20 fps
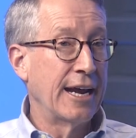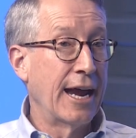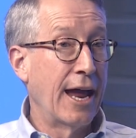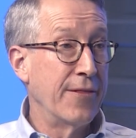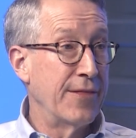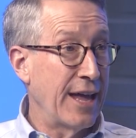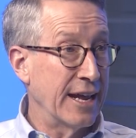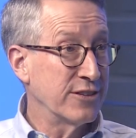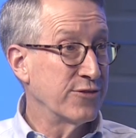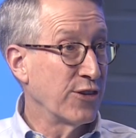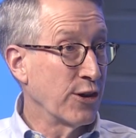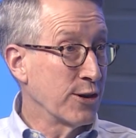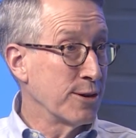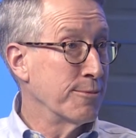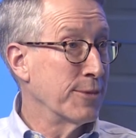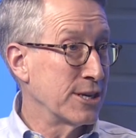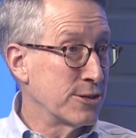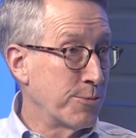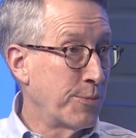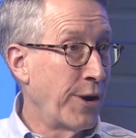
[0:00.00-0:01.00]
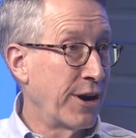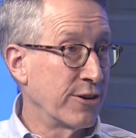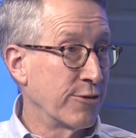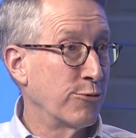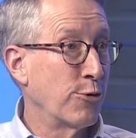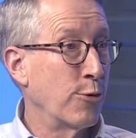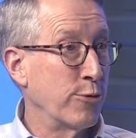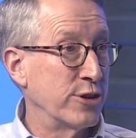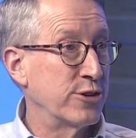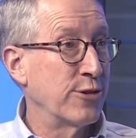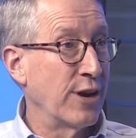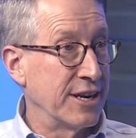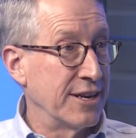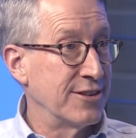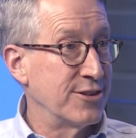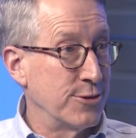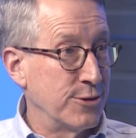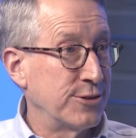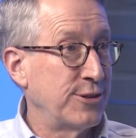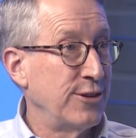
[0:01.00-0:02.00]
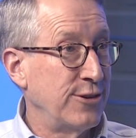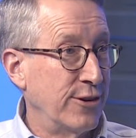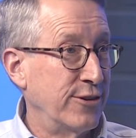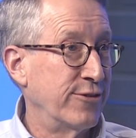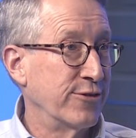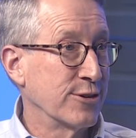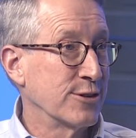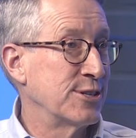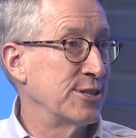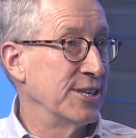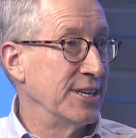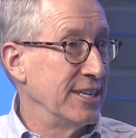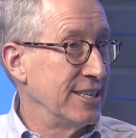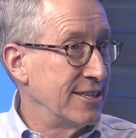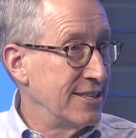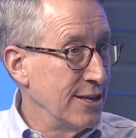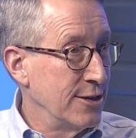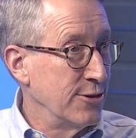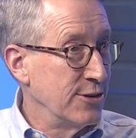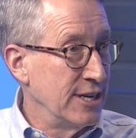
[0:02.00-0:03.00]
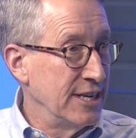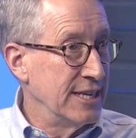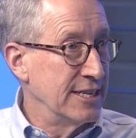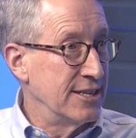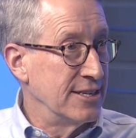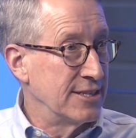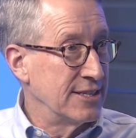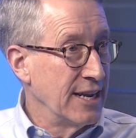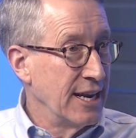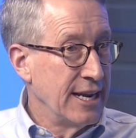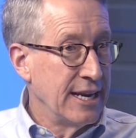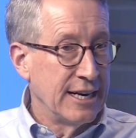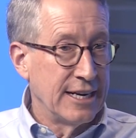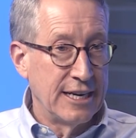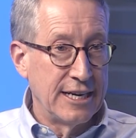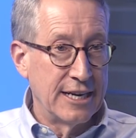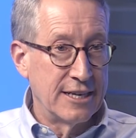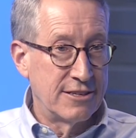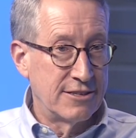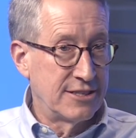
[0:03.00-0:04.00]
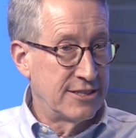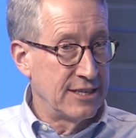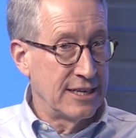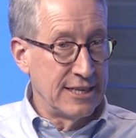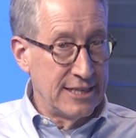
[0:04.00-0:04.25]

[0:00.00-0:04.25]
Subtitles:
And that's very much part of what we try to do at the university too, is it's,